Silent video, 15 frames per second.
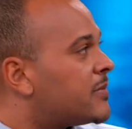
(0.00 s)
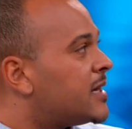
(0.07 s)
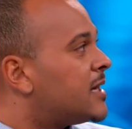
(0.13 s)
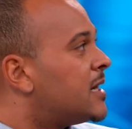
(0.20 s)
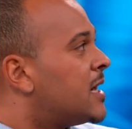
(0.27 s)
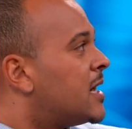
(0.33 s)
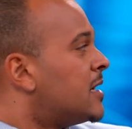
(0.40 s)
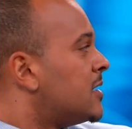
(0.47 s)

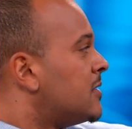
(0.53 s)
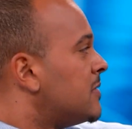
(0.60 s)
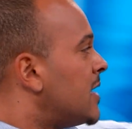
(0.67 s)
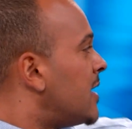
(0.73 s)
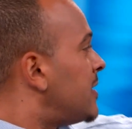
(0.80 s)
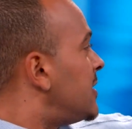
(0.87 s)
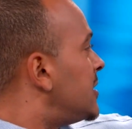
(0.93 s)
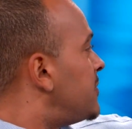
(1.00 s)
me,
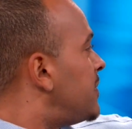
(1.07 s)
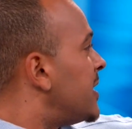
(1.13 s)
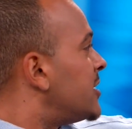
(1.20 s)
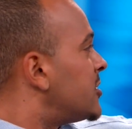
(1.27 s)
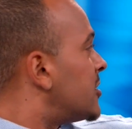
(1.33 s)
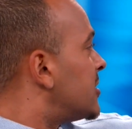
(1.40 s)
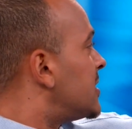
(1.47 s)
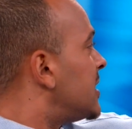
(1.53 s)
none of these
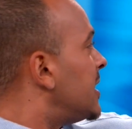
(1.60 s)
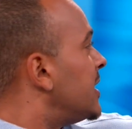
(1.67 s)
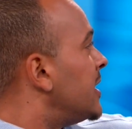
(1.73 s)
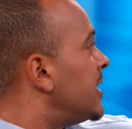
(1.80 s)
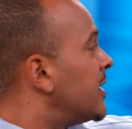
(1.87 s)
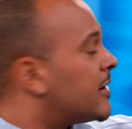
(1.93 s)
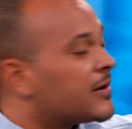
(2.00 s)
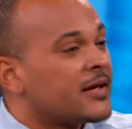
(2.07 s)
pictures in
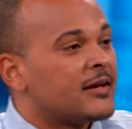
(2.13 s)
here,